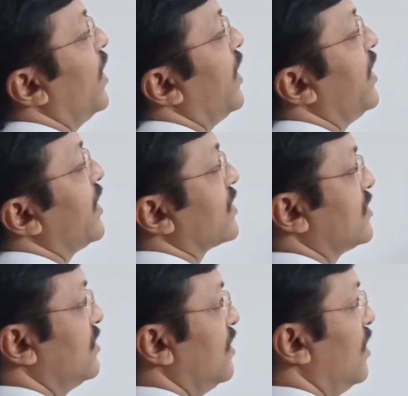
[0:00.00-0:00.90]
by dx.
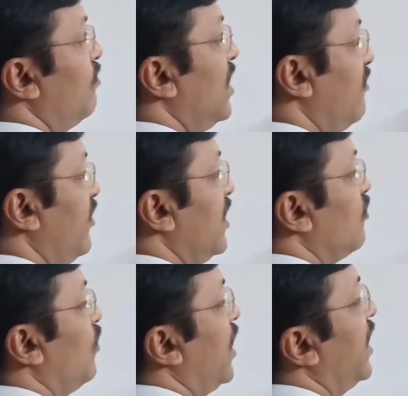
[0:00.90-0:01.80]
But if it
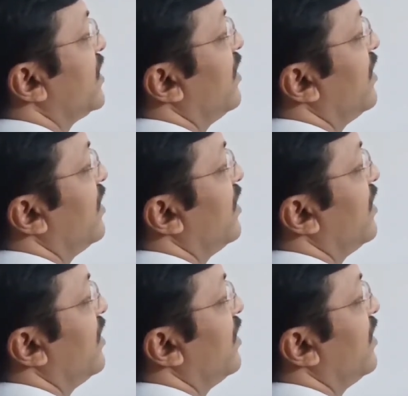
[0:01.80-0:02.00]
is y is